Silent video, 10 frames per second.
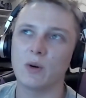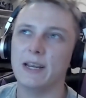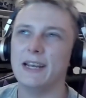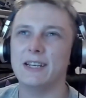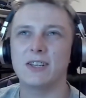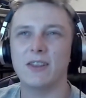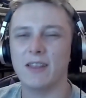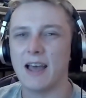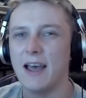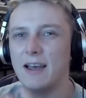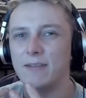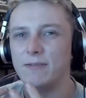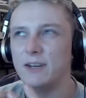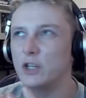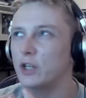isn't that
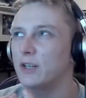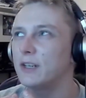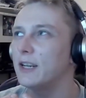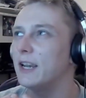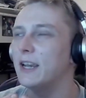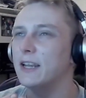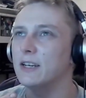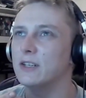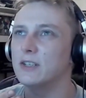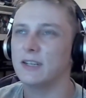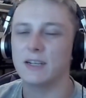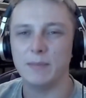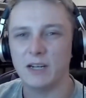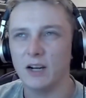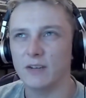efficient and it can
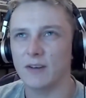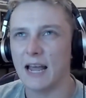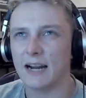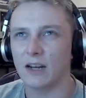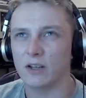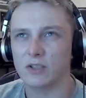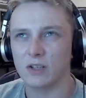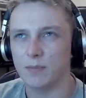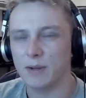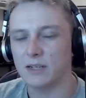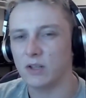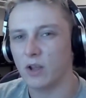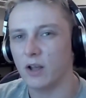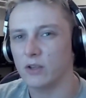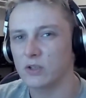be kind of lackluster compared to
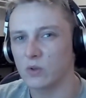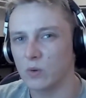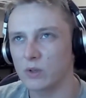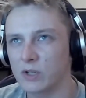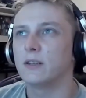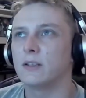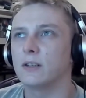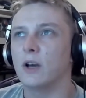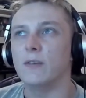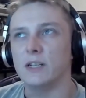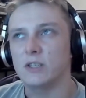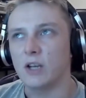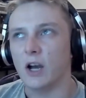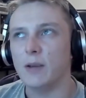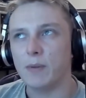the other stores of its
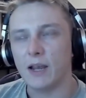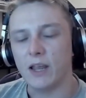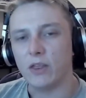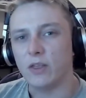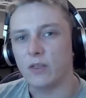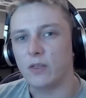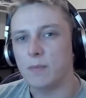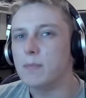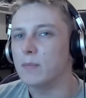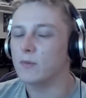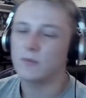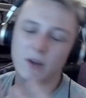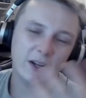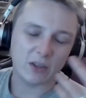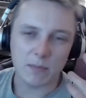type and
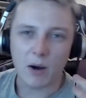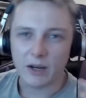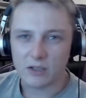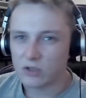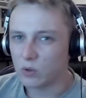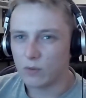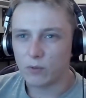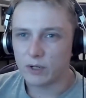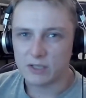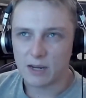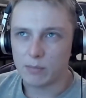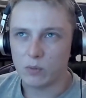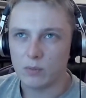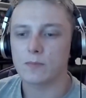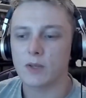the mine store, for example.
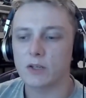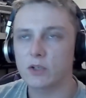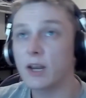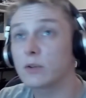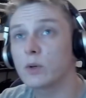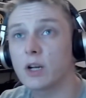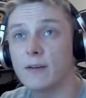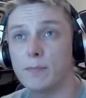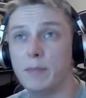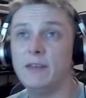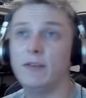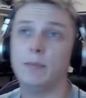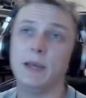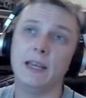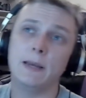So next we're going to have
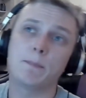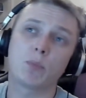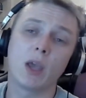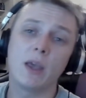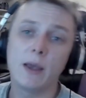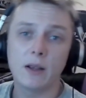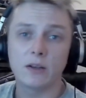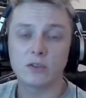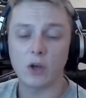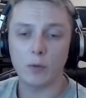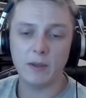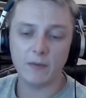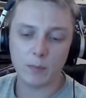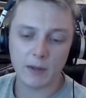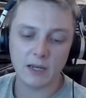PvP. So
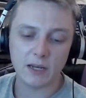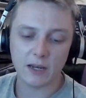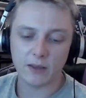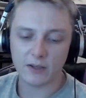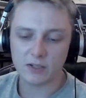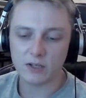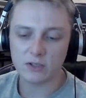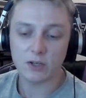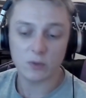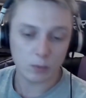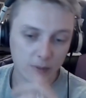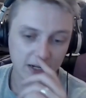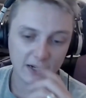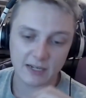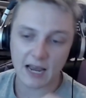PvP in this instance would
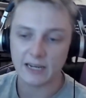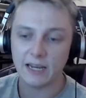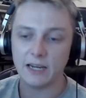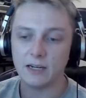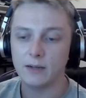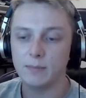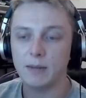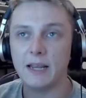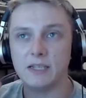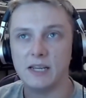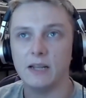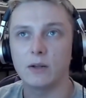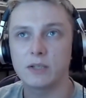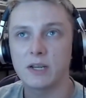be attacking players' hills.